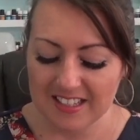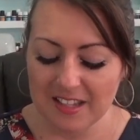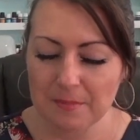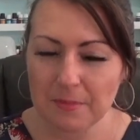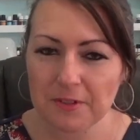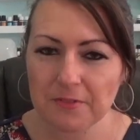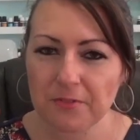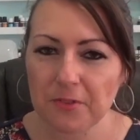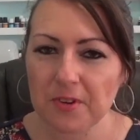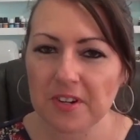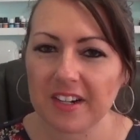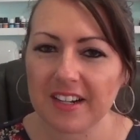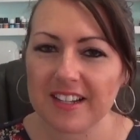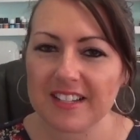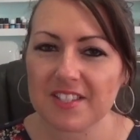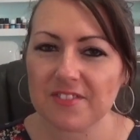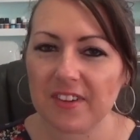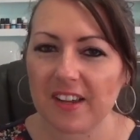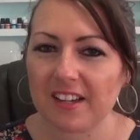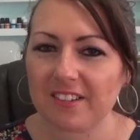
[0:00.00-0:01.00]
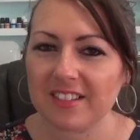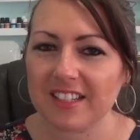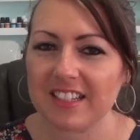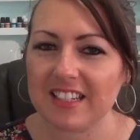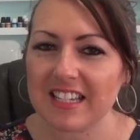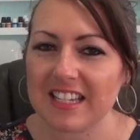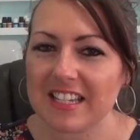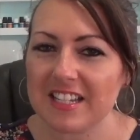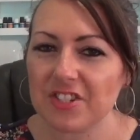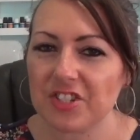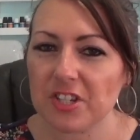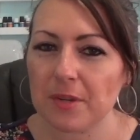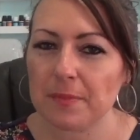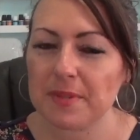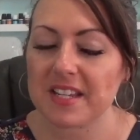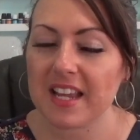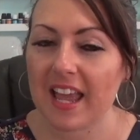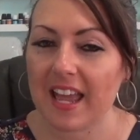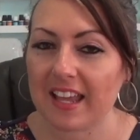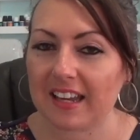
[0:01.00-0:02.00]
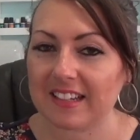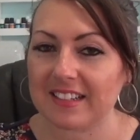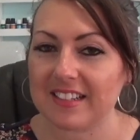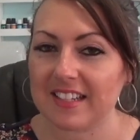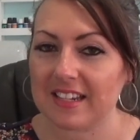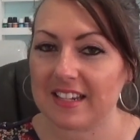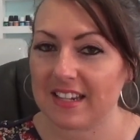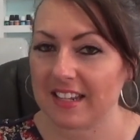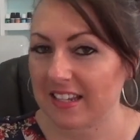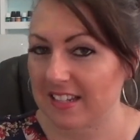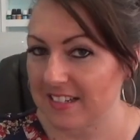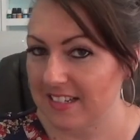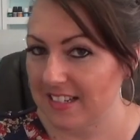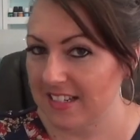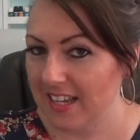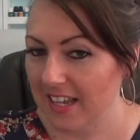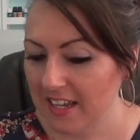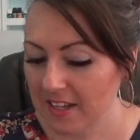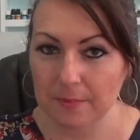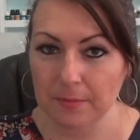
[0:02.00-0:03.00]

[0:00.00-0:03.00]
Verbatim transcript: Number four, it's found in Egypt and in India.